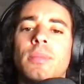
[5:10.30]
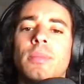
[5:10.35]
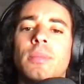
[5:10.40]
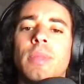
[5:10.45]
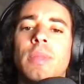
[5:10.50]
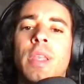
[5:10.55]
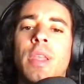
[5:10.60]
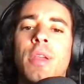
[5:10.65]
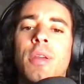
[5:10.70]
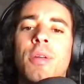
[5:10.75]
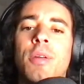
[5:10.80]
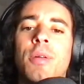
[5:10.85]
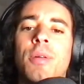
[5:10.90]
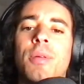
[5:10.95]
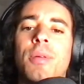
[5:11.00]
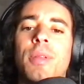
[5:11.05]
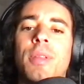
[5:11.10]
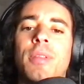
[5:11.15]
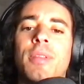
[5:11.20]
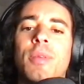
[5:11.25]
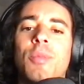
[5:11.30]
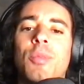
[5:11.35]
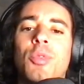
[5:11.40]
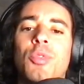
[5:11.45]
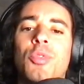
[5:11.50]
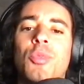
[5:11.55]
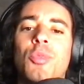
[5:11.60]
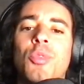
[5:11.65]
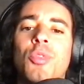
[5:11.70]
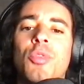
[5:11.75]
here he's able
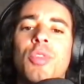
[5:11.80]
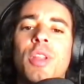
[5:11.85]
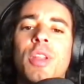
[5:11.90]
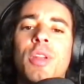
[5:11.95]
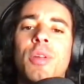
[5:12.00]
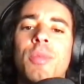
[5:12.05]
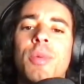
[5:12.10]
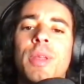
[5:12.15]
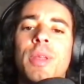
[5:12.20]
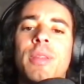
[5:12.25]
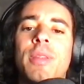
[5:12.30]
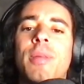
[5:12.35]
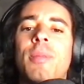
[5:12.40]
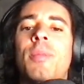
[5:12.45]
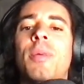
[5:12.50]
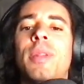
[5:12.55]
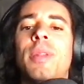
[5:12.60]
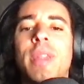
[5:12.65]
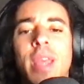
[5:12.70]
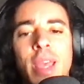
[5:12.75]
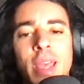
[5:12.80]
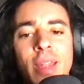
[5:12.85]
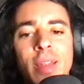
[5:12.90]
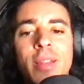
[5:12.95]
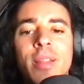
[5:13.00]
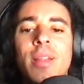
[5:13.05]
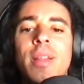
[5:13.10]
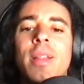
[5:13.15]
to move a little bit but then